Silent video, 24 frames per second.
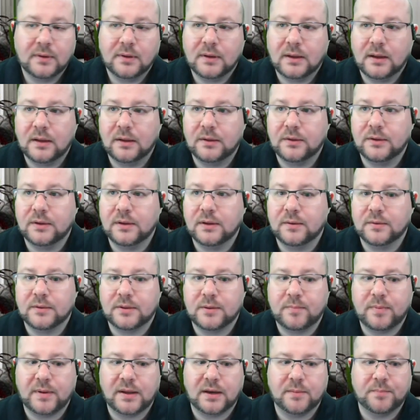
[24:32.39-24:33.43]
and the, the
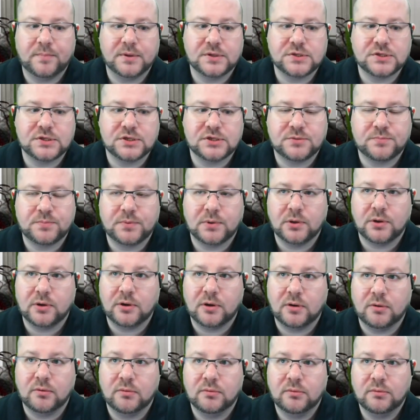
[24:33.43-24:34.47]
Better Business
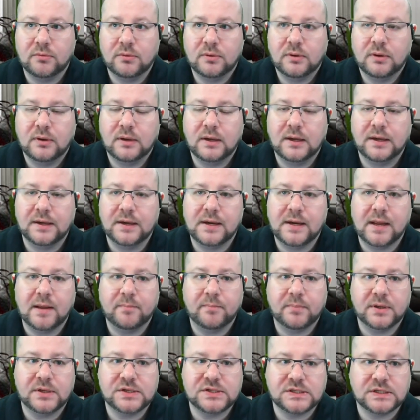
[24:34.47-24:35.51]
Bureau and the
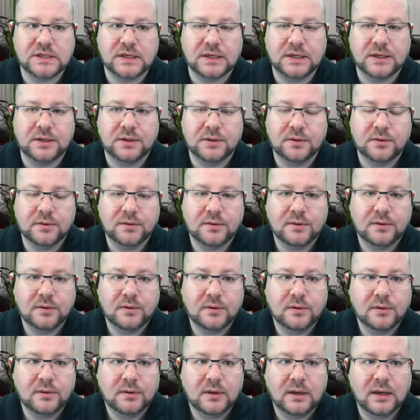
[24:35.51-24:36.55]
NBC
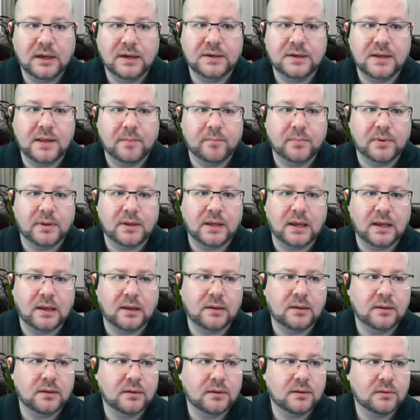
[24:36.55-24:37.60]
and the NBA
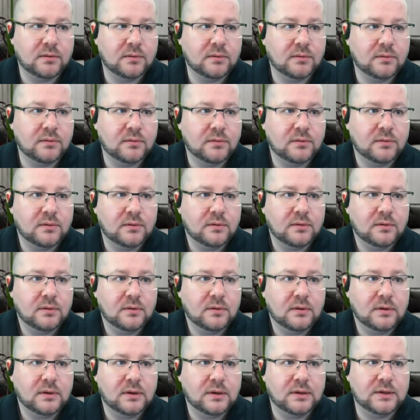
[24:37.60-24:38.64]

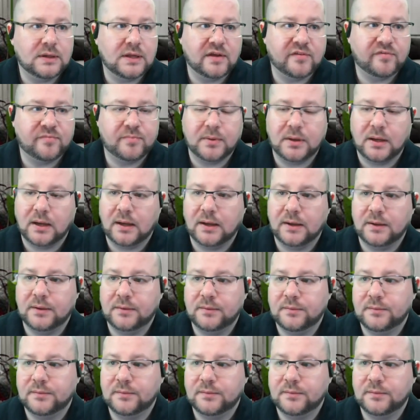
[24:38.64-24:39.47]
and the FBI.